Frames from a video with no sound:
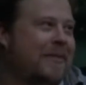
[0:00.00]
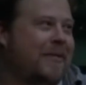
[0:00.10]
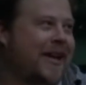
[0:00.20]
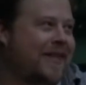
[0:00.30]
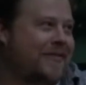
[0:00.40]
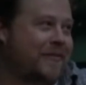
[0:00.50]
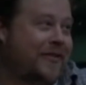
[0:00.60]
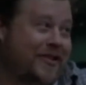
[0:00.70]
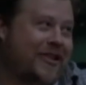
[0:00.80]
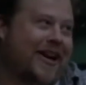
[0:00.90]
Maybe they have
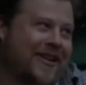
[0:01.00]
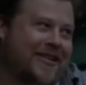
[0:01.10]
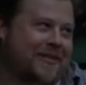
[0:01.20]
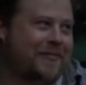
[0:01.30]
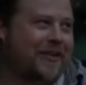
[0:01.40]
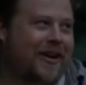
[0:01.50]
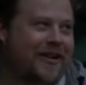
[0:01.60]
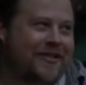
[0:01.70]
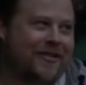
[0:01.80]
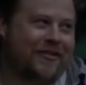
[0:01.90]
some shotguns and some
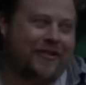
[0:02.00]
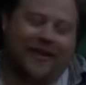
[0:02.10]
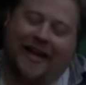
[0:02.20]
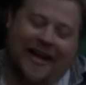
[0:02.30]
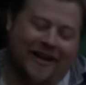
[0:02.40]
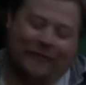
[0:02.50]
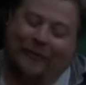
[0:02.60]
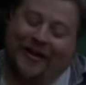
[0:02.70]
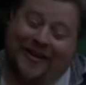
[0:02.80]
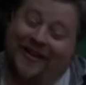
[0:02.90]
dogs too. Look, I don't
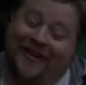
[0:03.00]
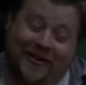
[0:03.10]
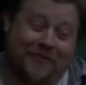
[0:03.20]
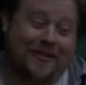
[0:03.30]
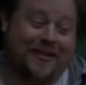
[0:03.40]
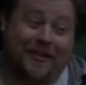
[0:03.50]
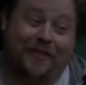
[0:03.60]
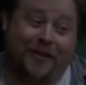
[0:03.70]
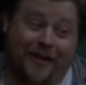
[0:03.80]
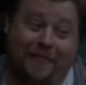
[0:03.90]
want anything to do with these
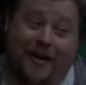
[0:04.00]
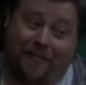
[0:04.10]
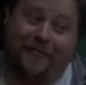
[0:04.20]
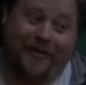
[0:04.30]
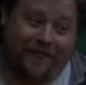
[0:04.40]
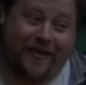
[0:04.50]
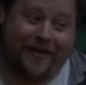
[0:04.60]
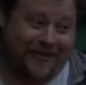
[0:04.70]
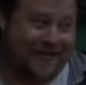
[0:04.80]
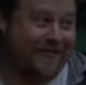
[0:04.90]
hillbilly mountain
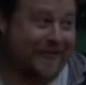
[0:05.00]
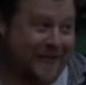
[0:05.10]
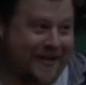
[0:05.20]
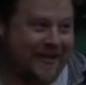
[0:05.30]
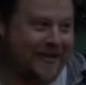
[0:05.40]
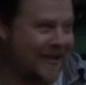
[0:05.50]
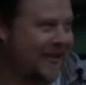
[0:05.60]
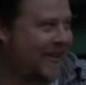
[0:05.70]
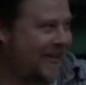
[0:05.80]
motherfuckers. You know what I'm saying?